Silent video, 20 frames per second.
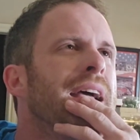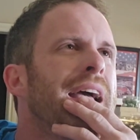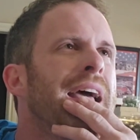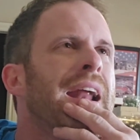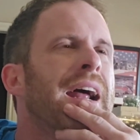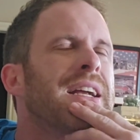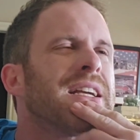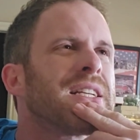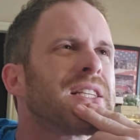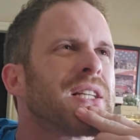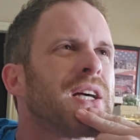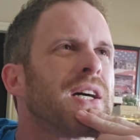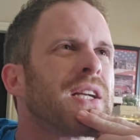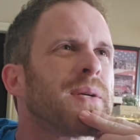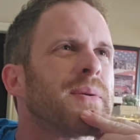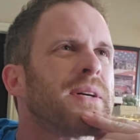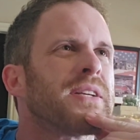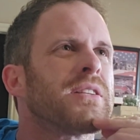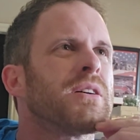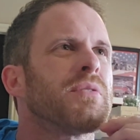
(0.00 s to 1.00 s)
And I just thought
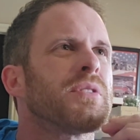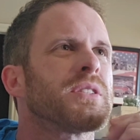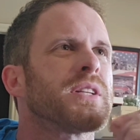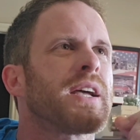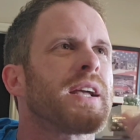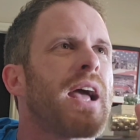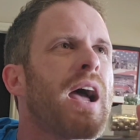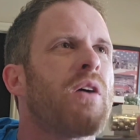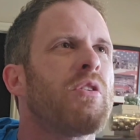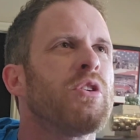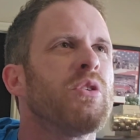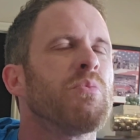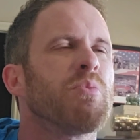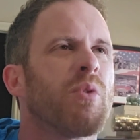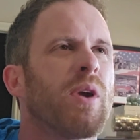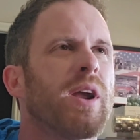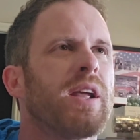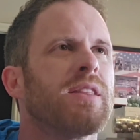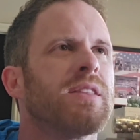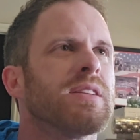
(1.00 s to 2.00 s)
to myself, I was like, how do you
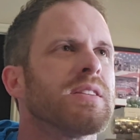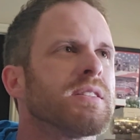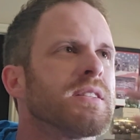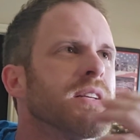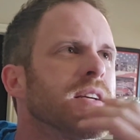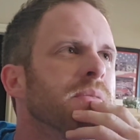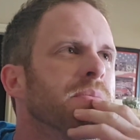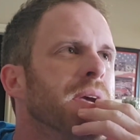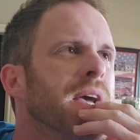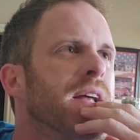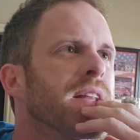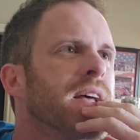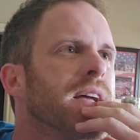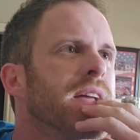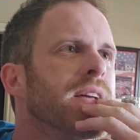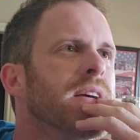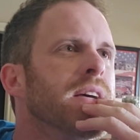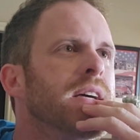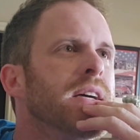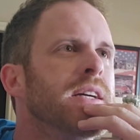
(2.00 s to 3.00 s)
break this thing, man?
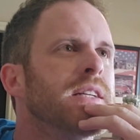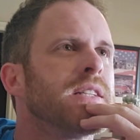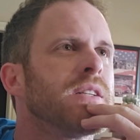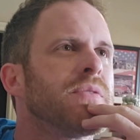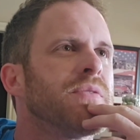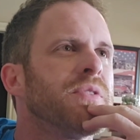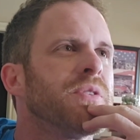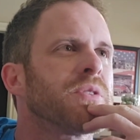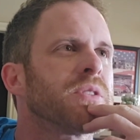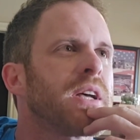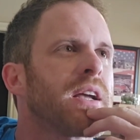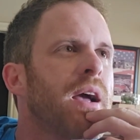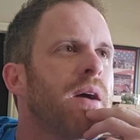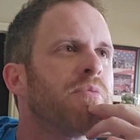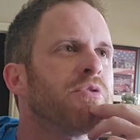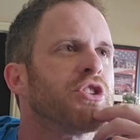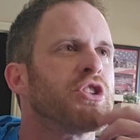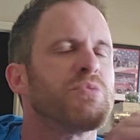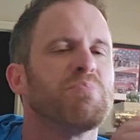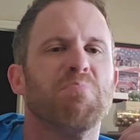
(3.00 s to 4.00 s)
Like, it just feels like I
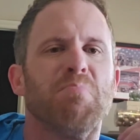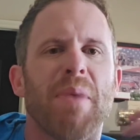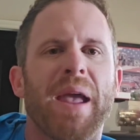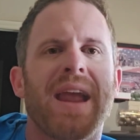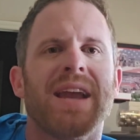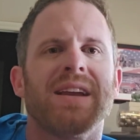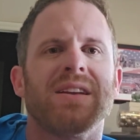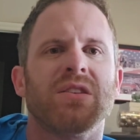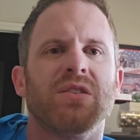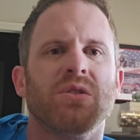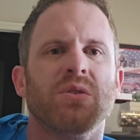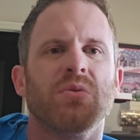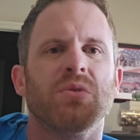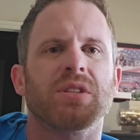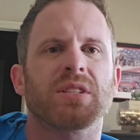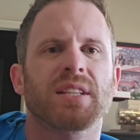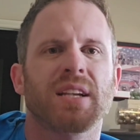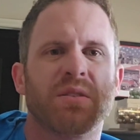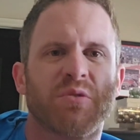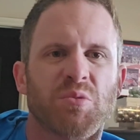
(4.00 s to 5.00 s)
was just made to do
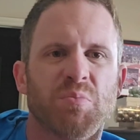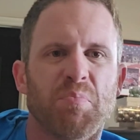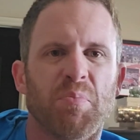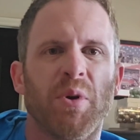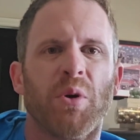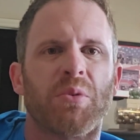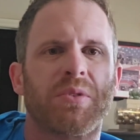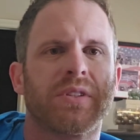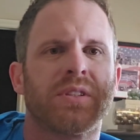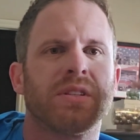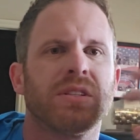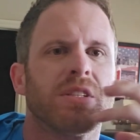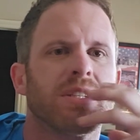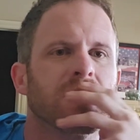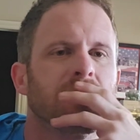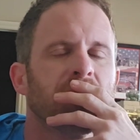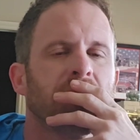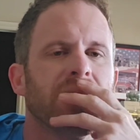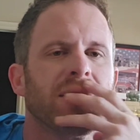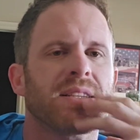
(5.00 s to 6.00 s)
this. Like, I was built to
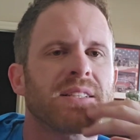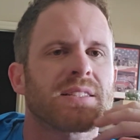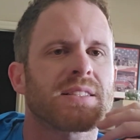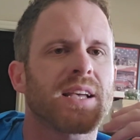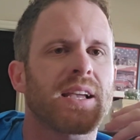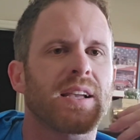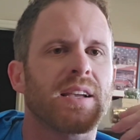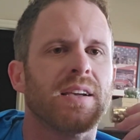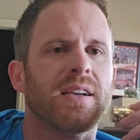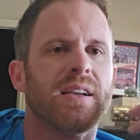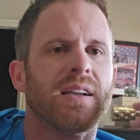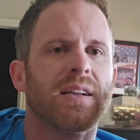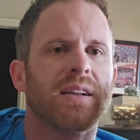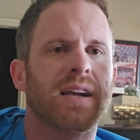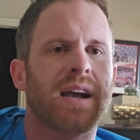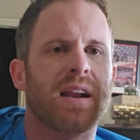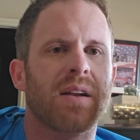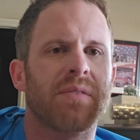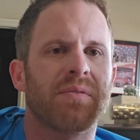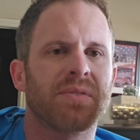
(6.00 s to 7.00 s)
just be this, like,
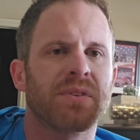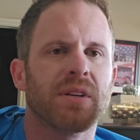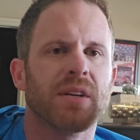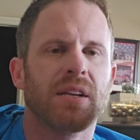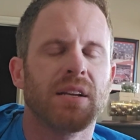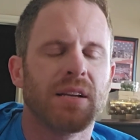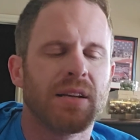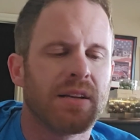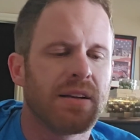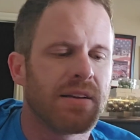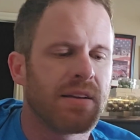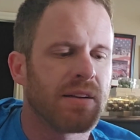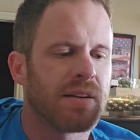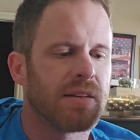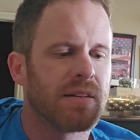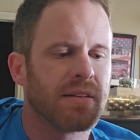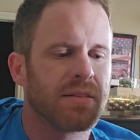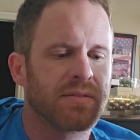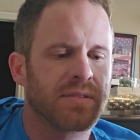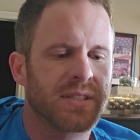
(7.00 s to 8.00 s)
kind of
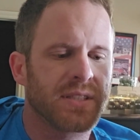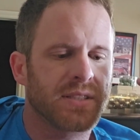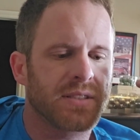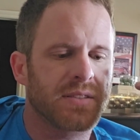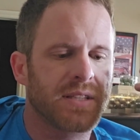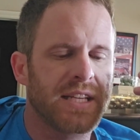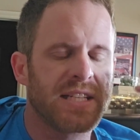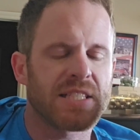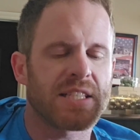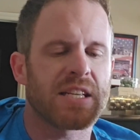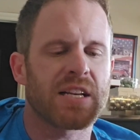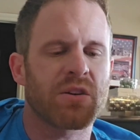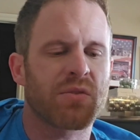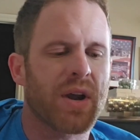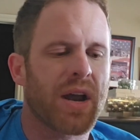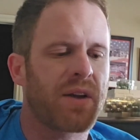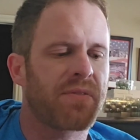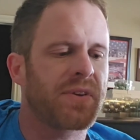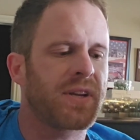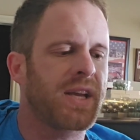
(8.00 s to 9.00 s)
this instant
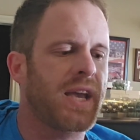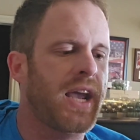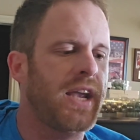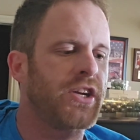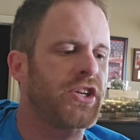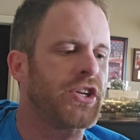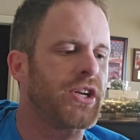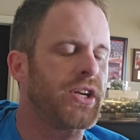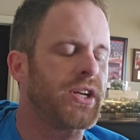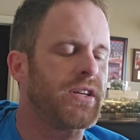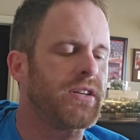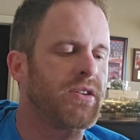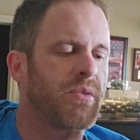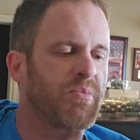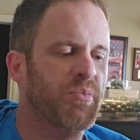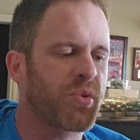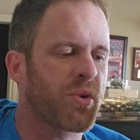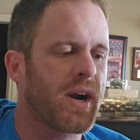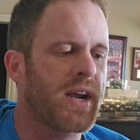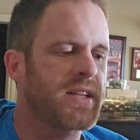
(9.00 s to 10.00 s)
gratification,
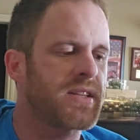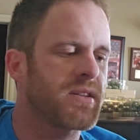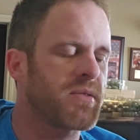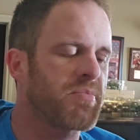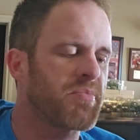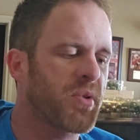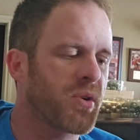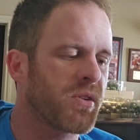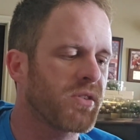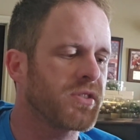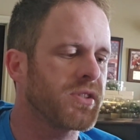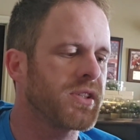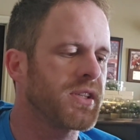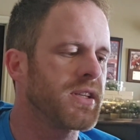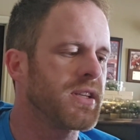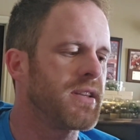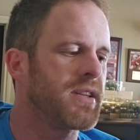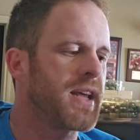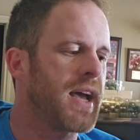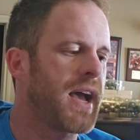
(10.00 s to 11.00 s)
depressed
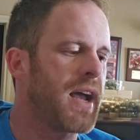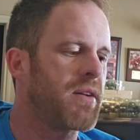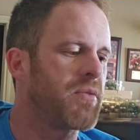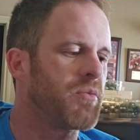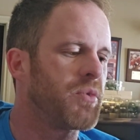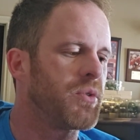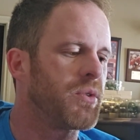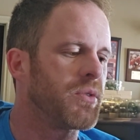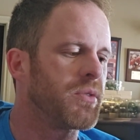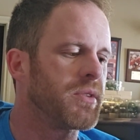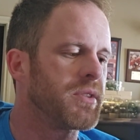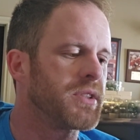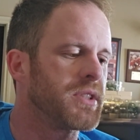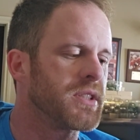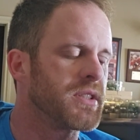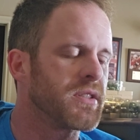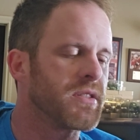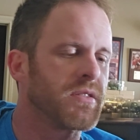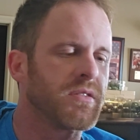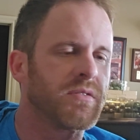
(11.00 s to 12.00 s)
person that is
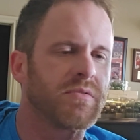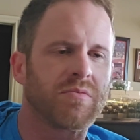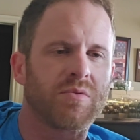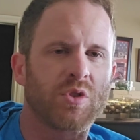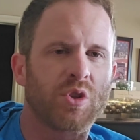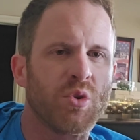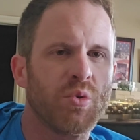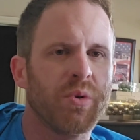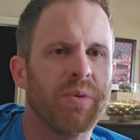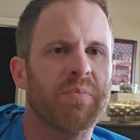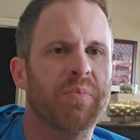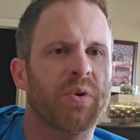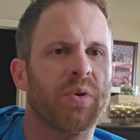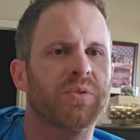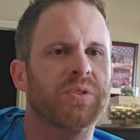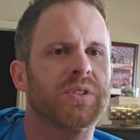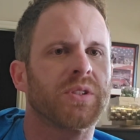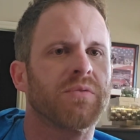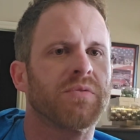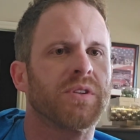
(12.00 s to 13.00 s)
just too
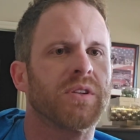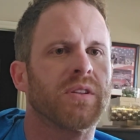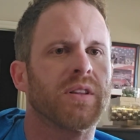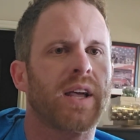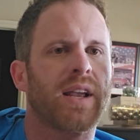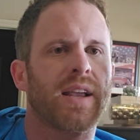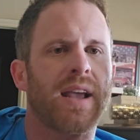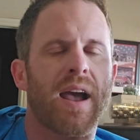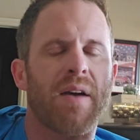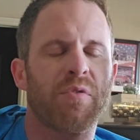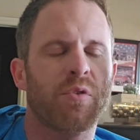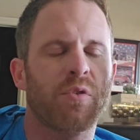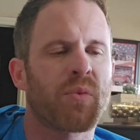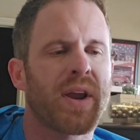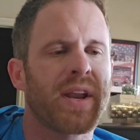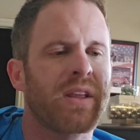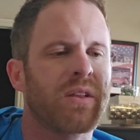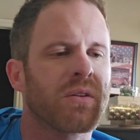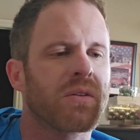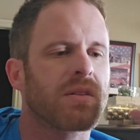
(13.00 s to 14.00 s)
impulsive to, like, have a
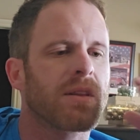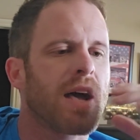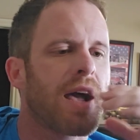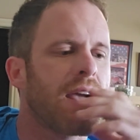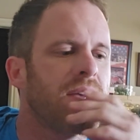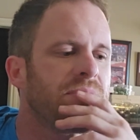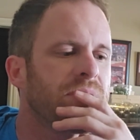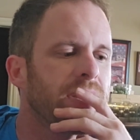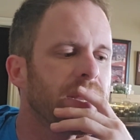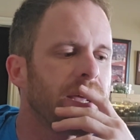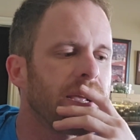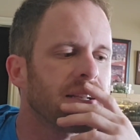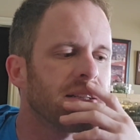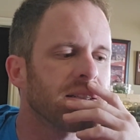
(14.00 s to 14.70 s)
regular life. And